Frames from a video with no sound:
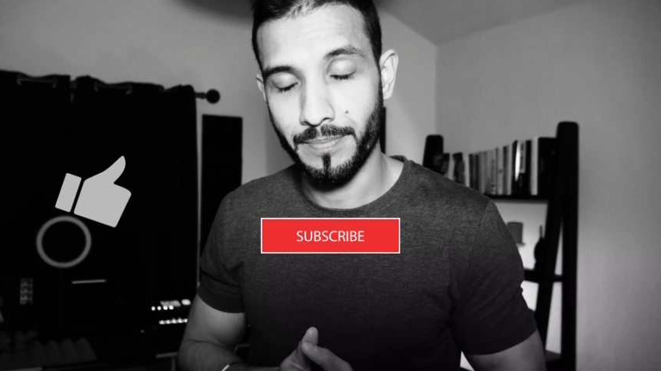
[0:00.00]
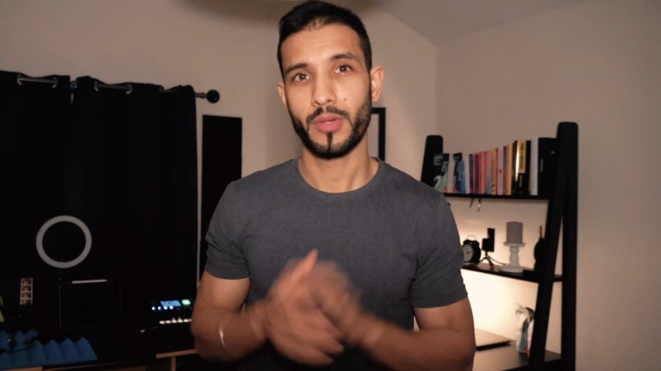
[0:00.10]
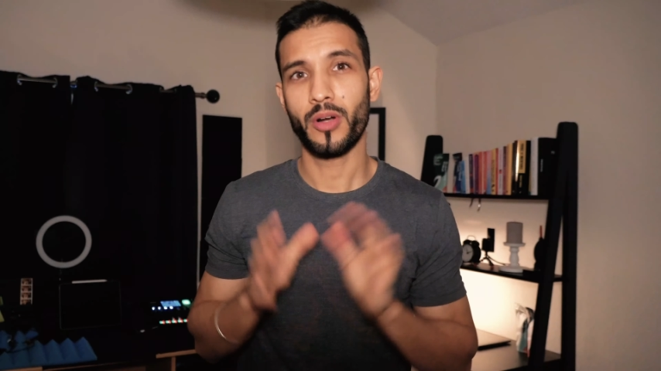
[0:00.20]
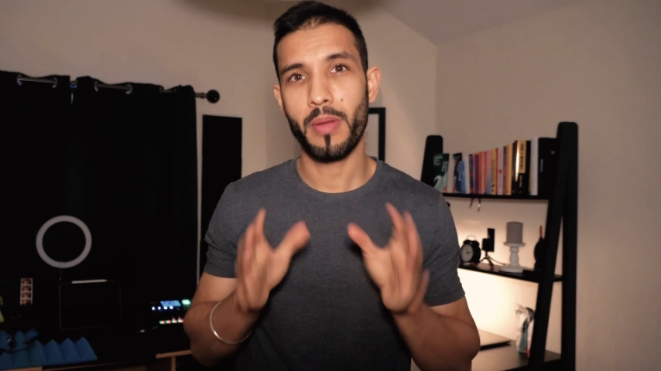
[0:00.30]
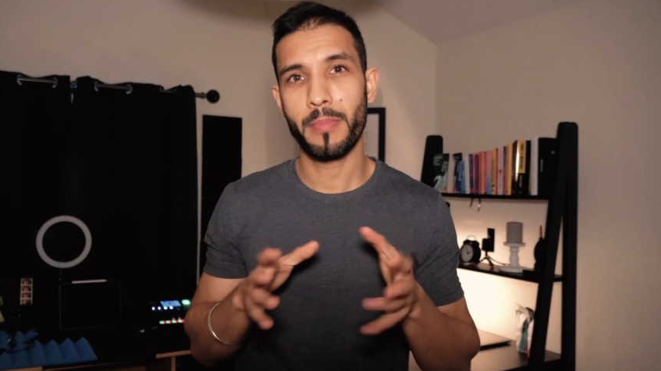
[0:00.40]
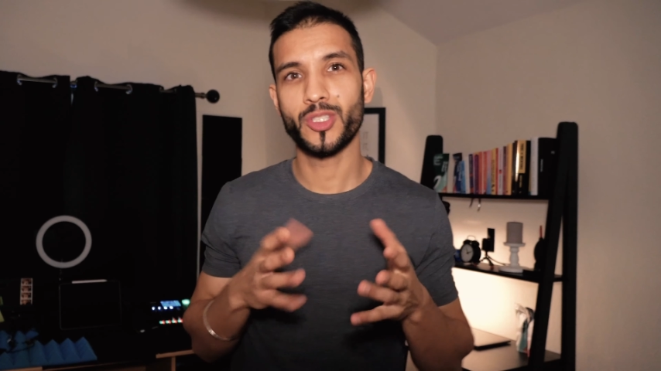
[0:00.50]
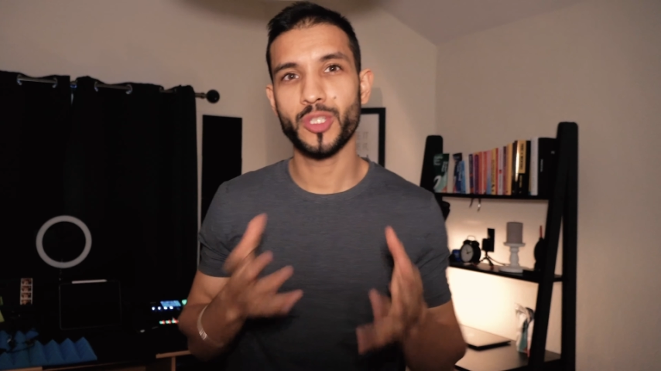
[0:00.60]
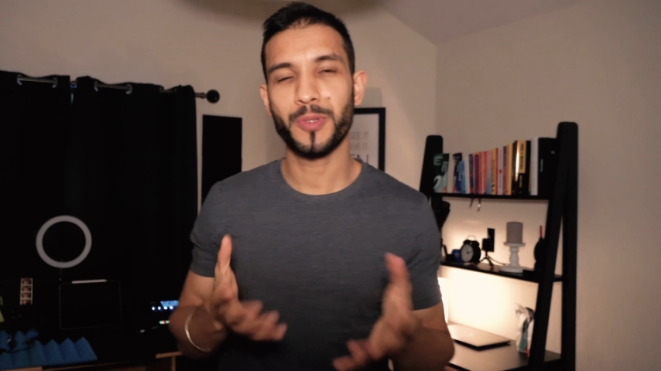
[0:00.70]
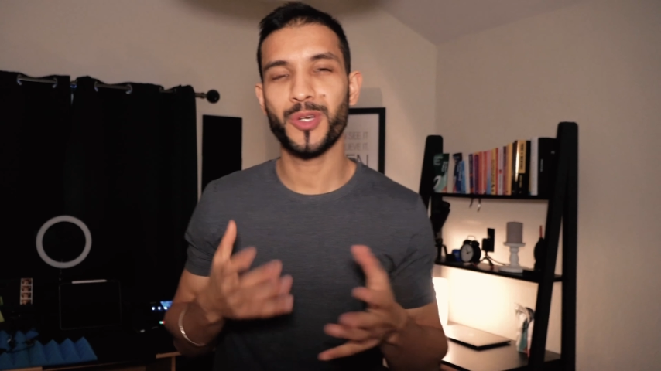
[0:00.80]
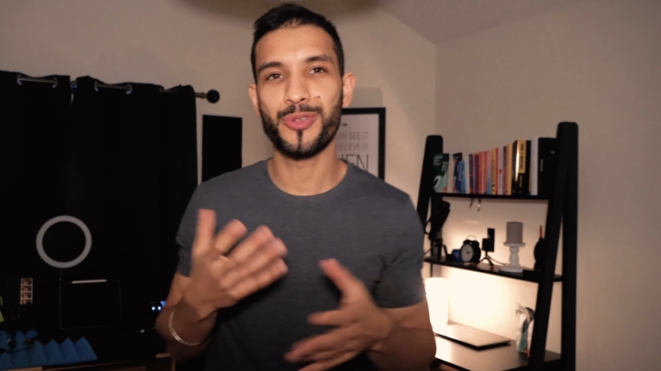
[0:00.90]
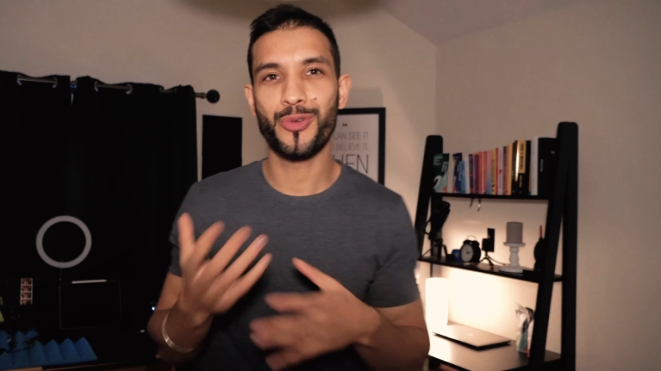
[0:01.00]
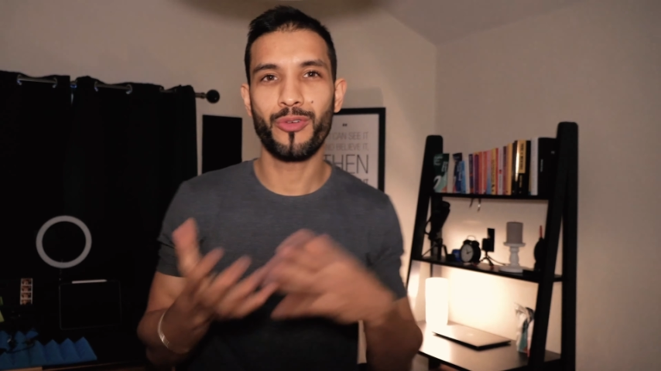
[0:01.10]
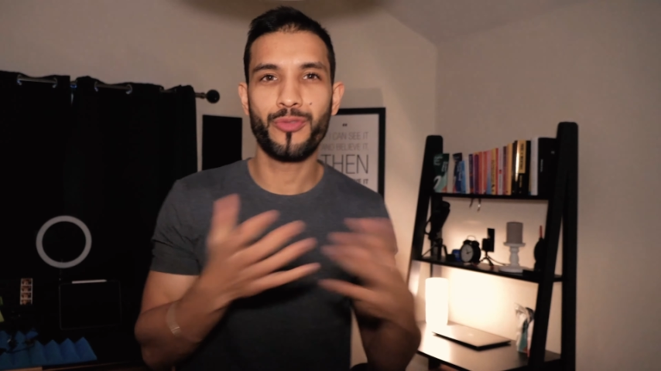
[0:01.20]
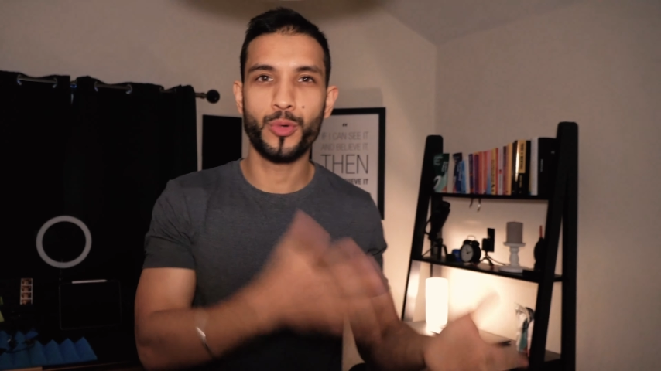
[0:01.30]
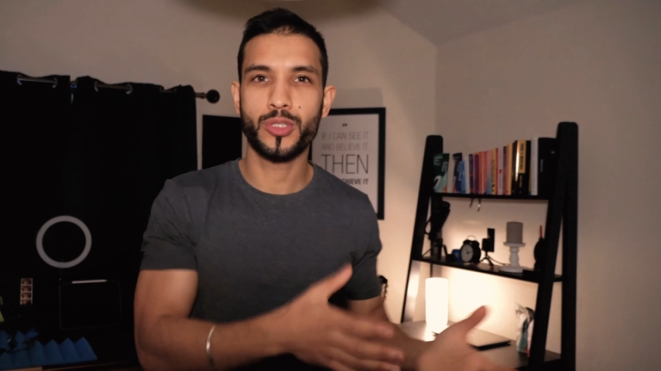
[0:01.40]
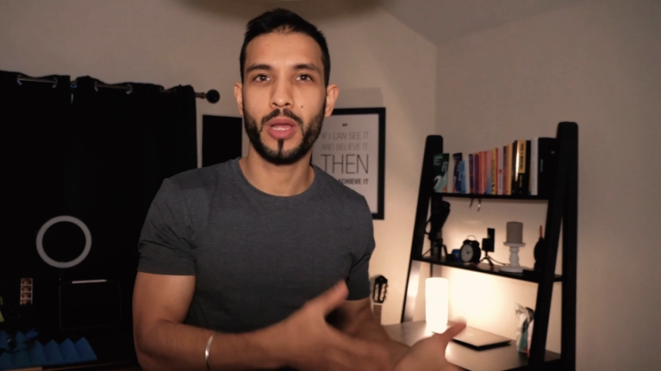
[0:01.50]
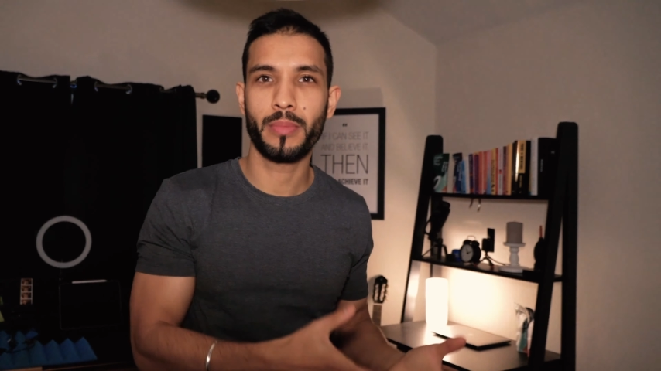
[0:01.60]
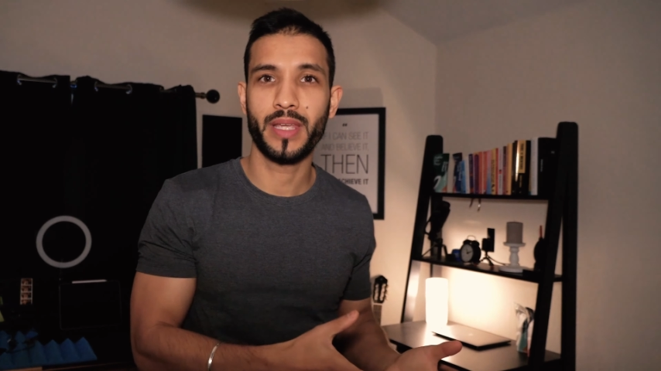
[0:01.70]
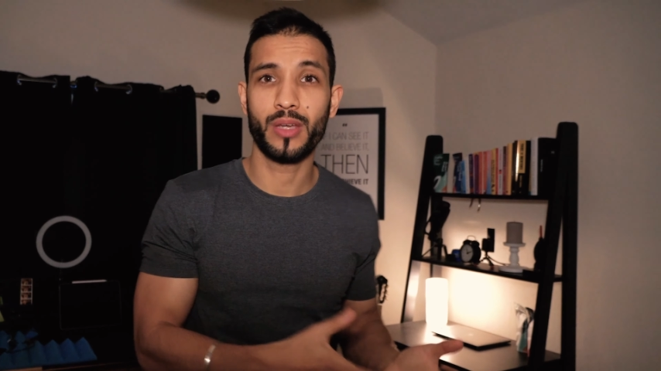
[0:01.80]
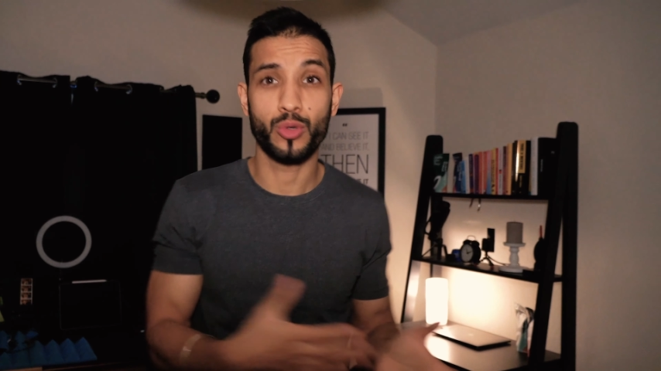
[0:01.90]
But remember, just because your
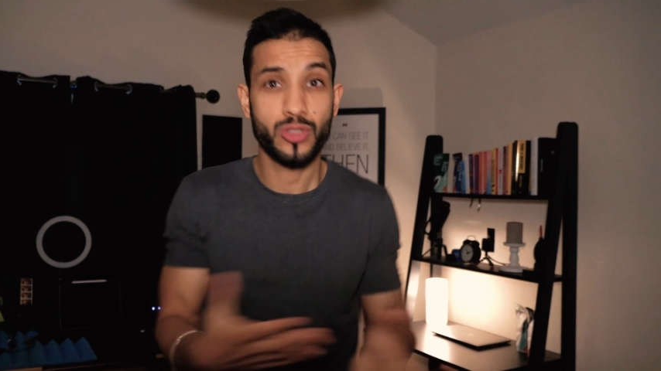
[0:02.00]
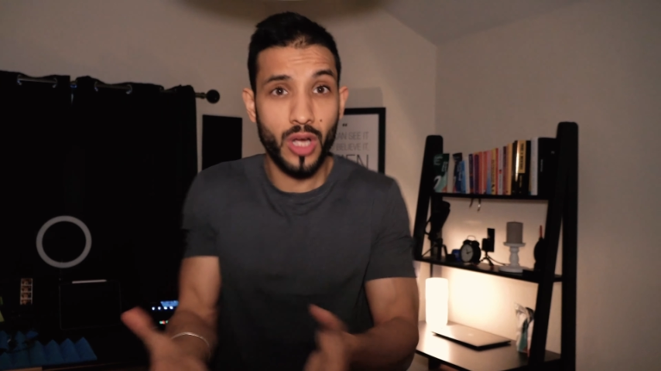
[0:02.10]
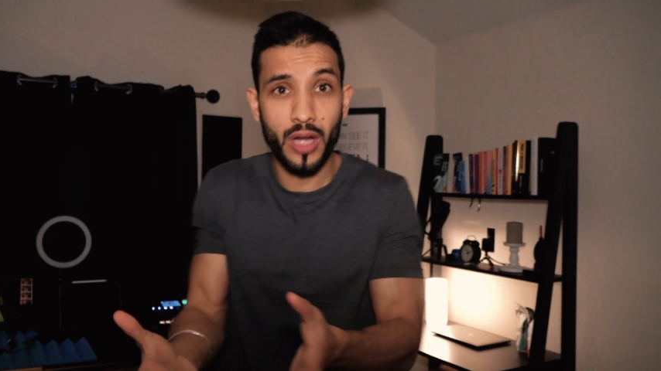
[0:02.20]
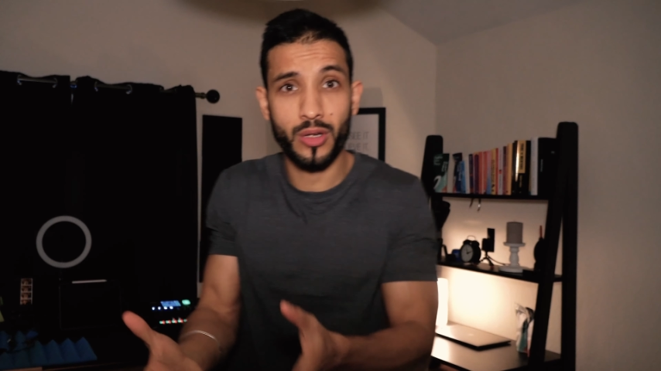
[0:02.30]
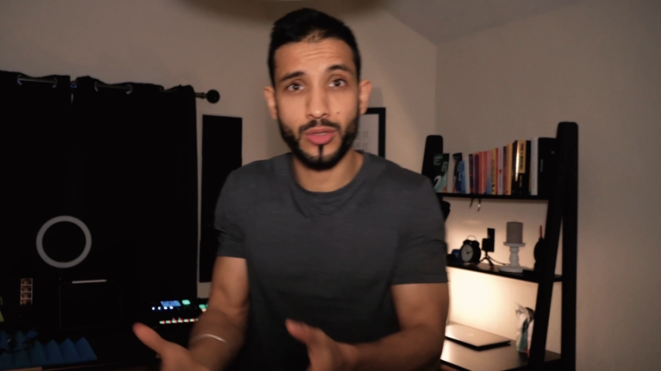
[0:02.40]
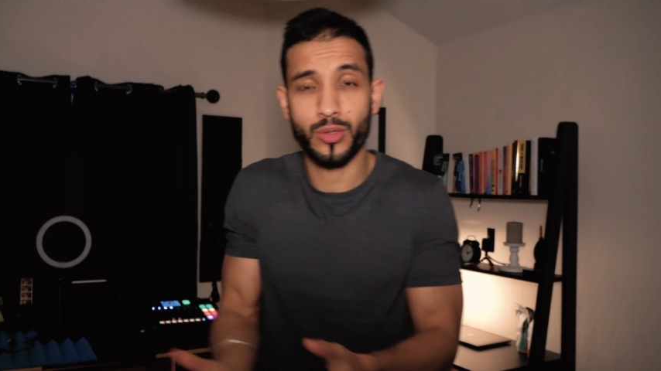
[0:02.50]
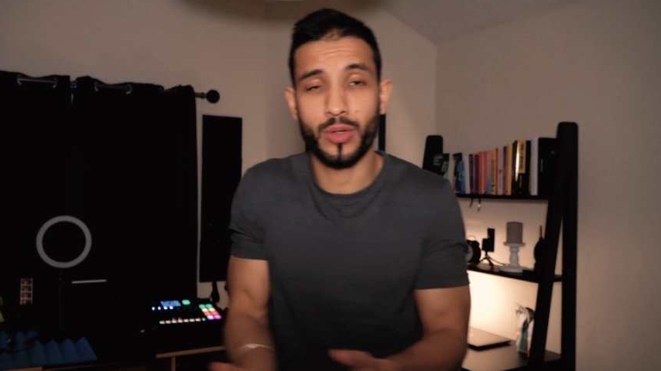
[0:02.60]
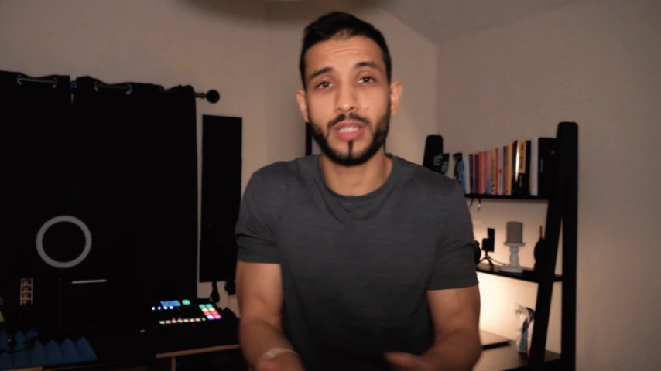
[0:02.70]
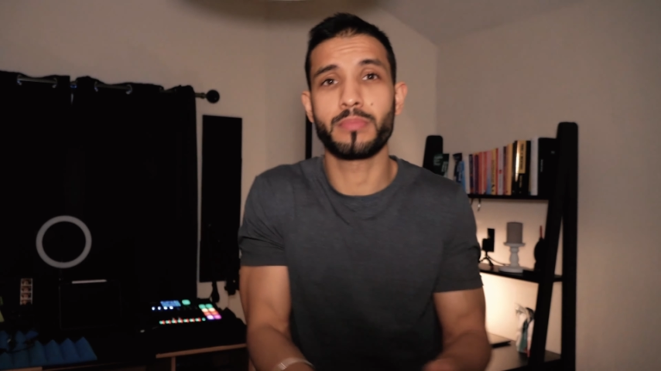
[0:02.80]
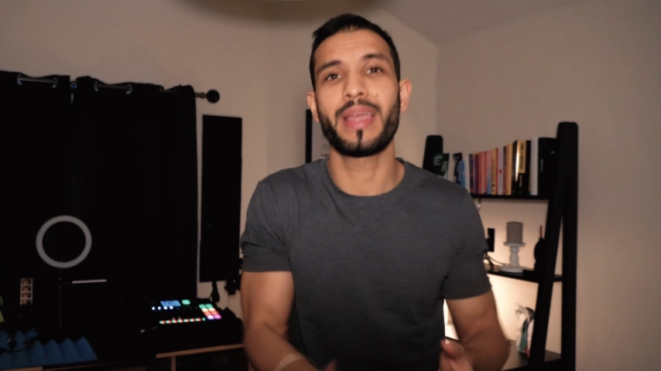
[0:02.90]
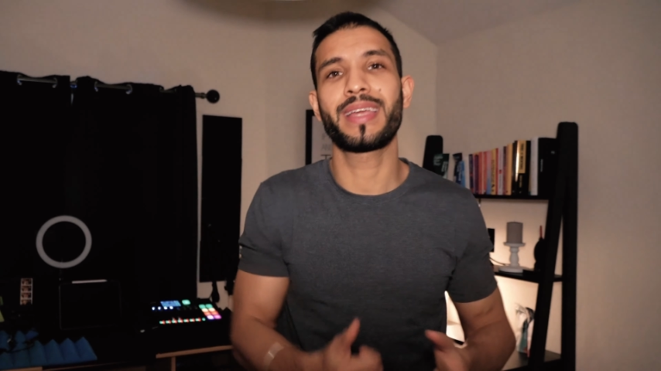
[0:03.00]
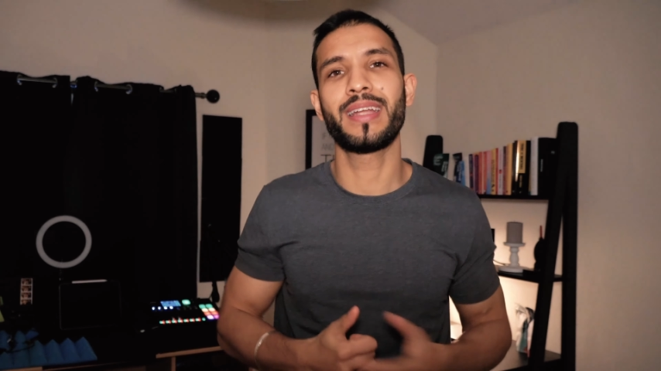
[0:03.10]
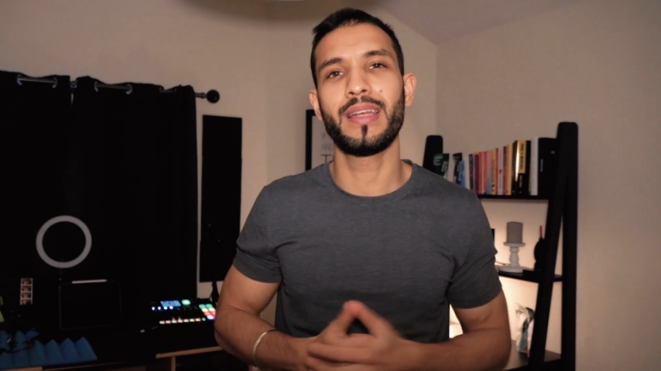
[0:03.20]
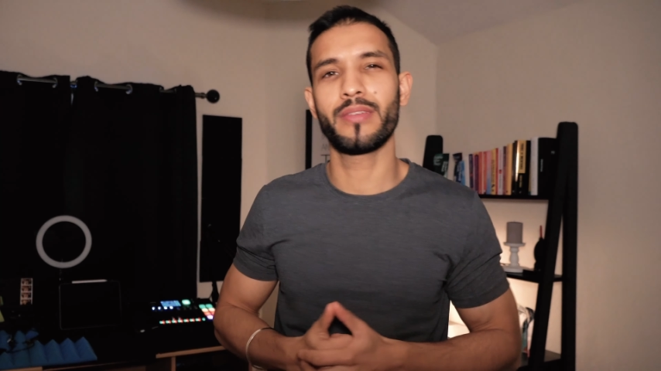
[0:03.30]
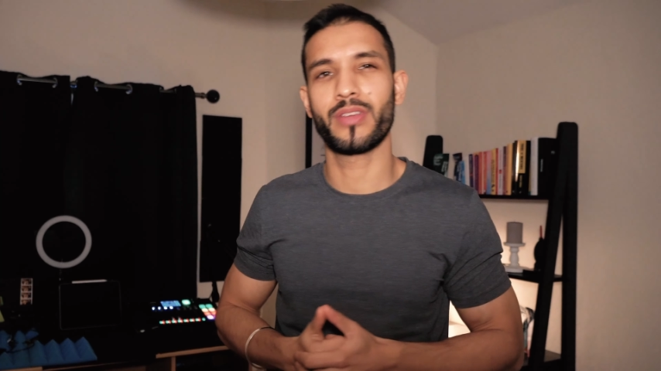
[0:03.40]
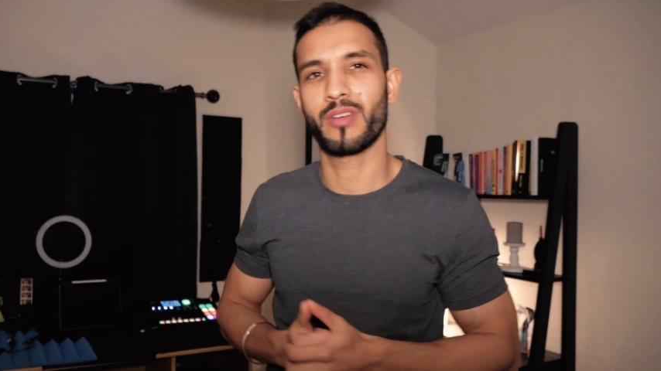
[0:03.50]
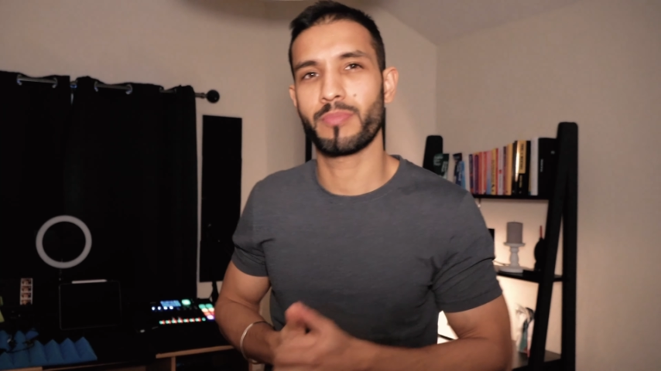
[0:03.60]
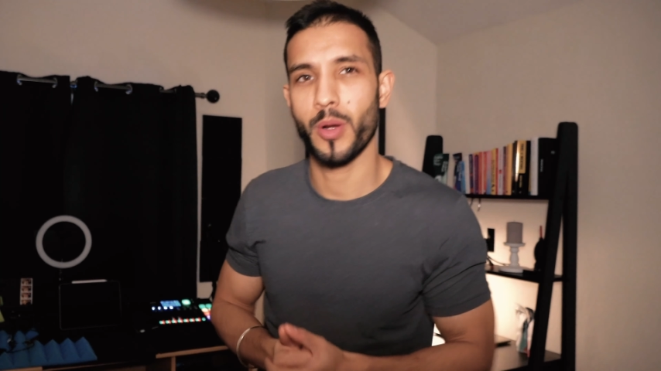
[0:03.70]
full-time gig or side hustle is making a living off